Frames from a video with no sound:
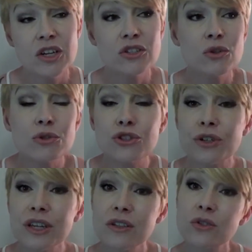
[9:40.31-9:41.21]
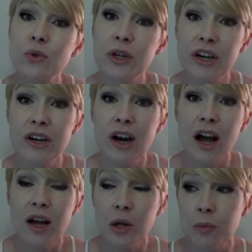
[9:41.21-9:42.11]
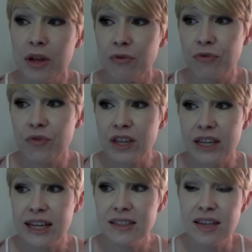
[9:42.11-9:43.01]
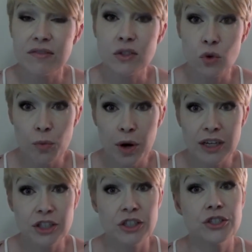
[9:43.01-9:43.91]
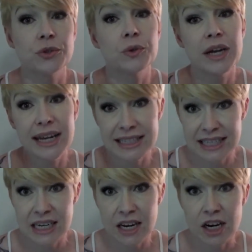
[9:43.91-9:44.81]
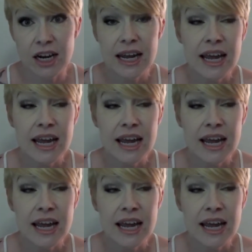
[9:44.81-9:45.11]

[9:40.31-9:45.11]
So during the school year, if the kids have a school project due, it's in here.